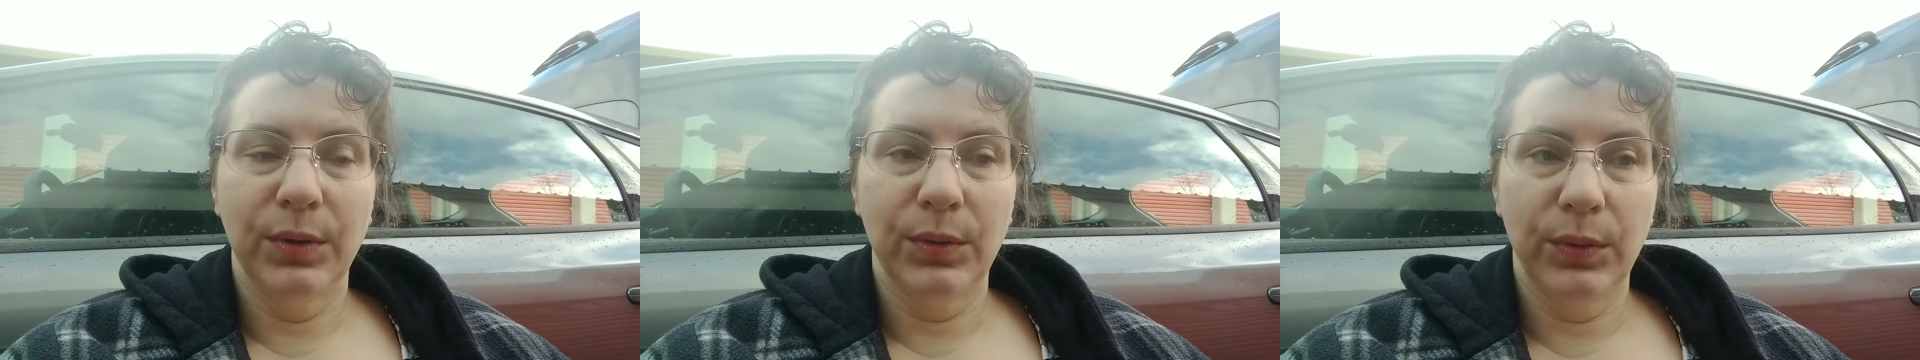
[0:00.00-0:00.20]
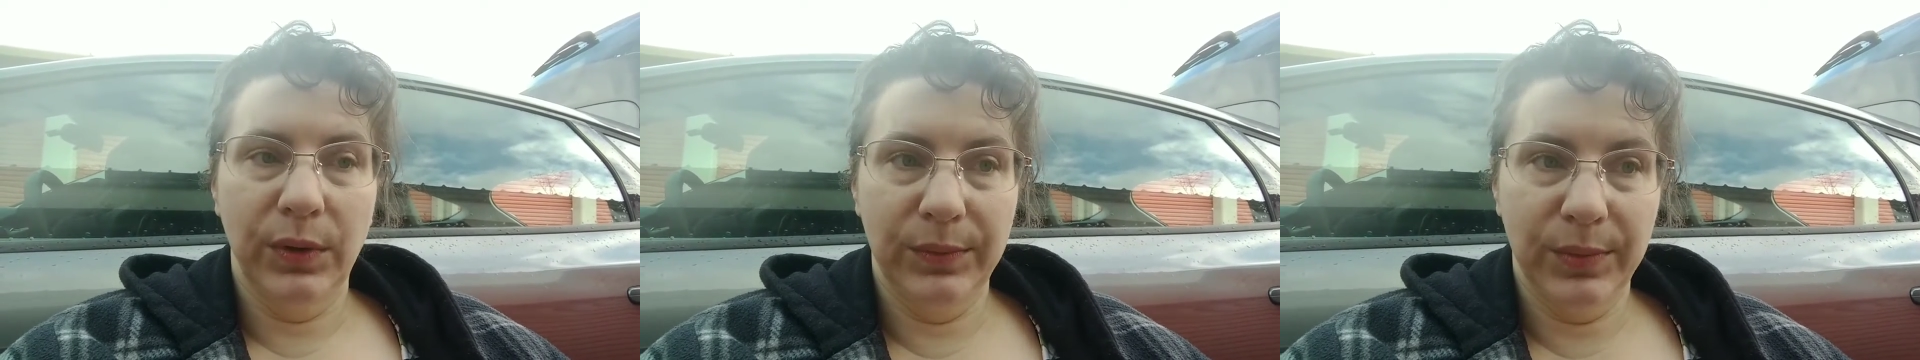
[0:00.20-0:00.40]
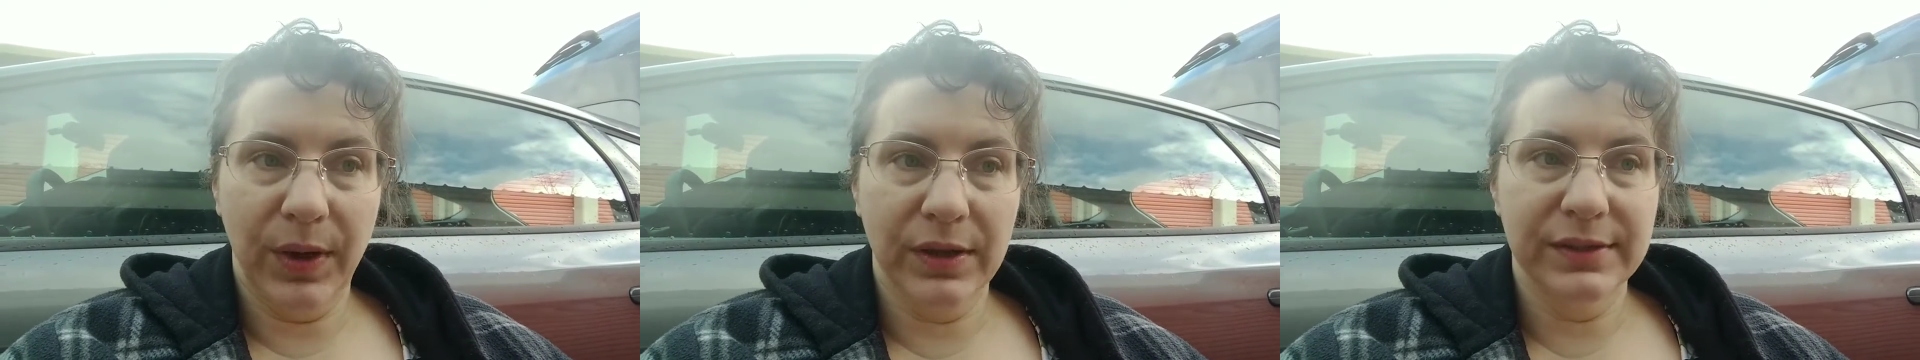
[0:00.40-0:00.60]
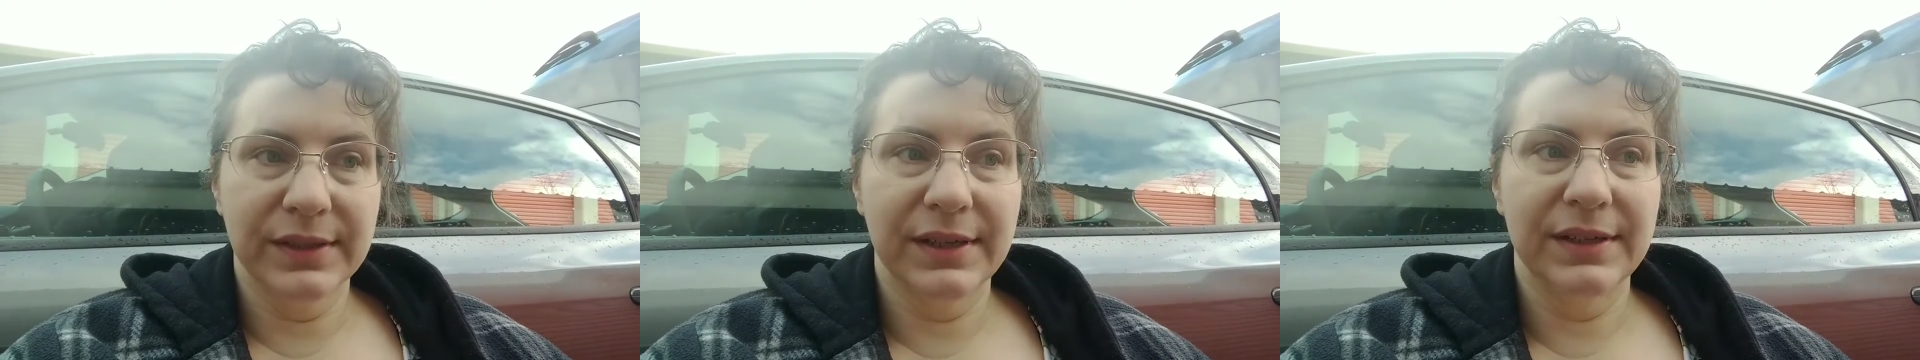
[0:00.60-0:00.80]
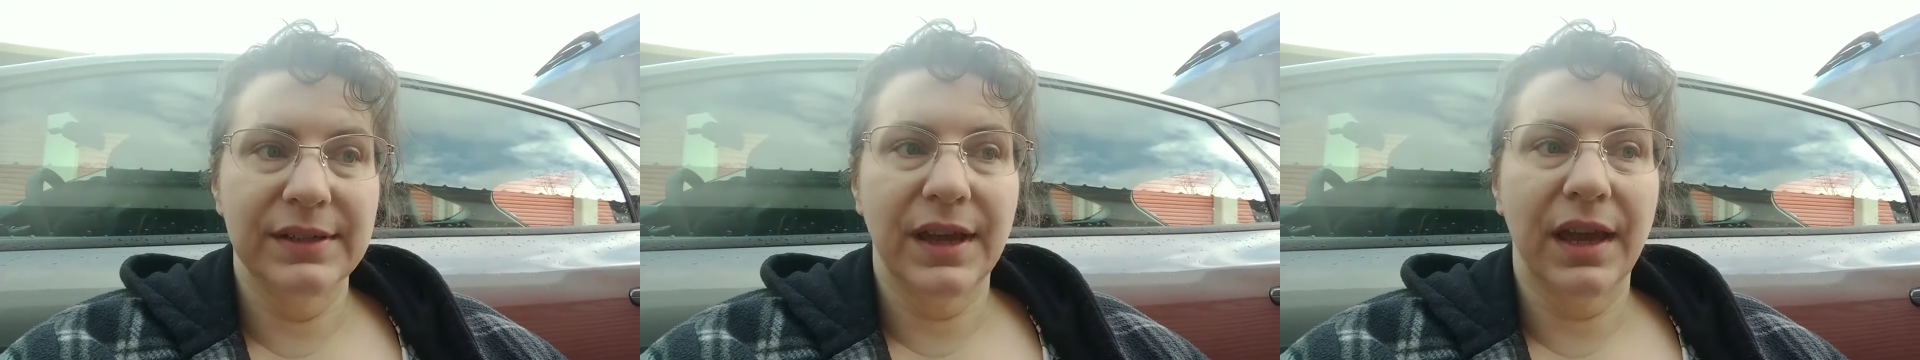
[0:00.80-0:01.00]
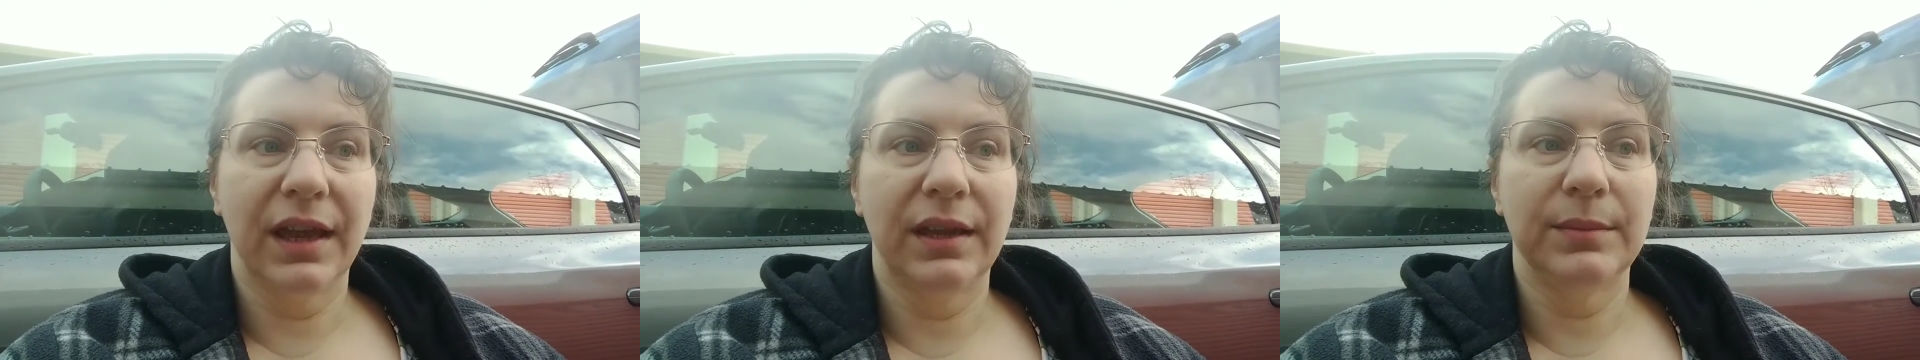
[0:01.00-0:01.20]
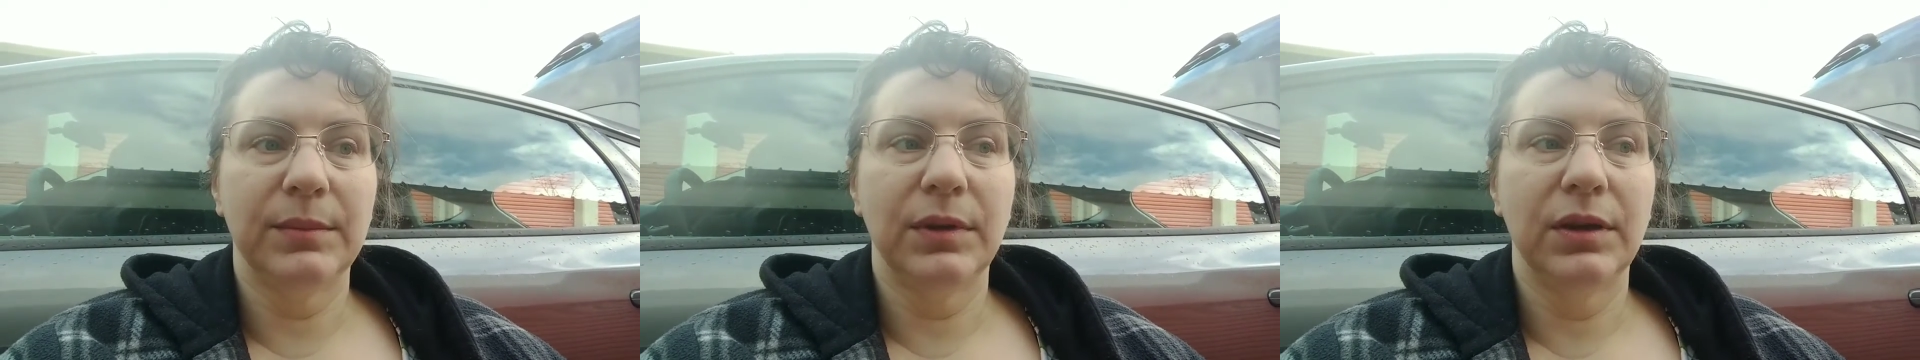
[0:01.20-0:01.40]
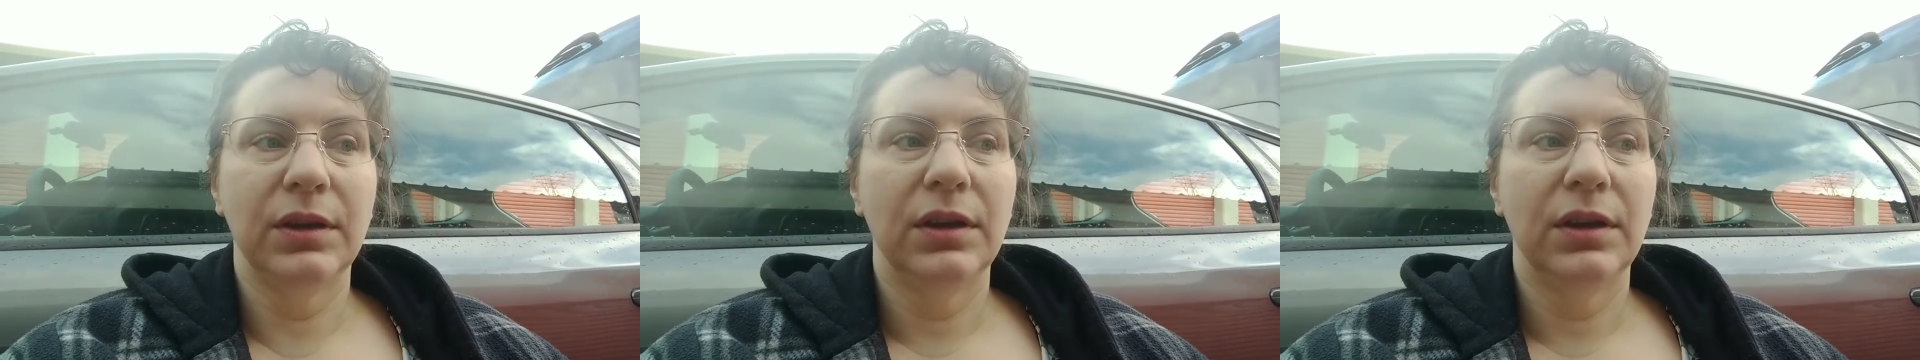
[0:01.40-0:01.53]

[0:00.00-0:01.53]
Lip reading: One box at a time.